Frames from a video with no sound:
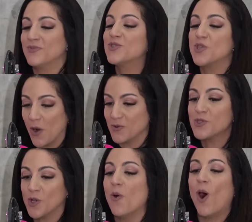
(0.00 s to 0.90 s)
So
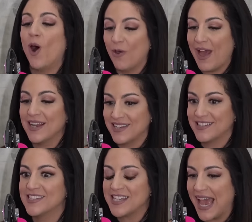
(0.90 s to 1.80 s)
all that to
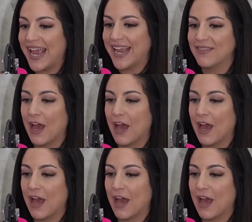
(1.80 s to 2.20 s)
say,